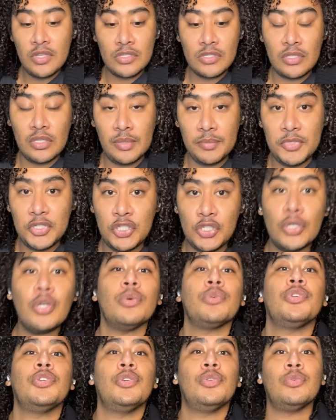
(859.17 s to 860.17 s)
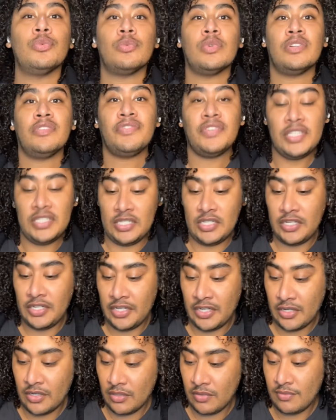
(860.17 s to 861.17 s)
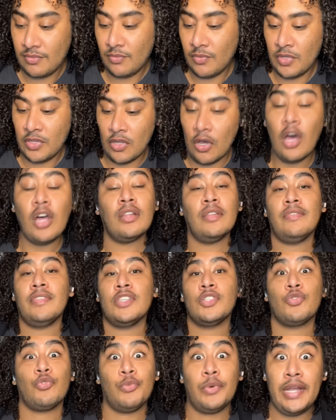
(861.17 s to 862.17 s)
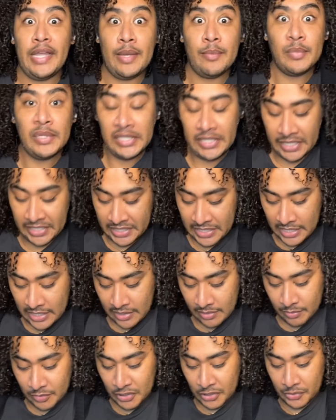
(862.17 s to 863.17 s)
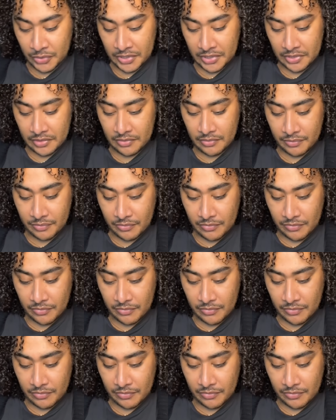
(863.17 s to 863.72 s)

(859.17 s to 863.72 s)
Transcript: So let me show you what fits in here with all of this rambling that I'm doing.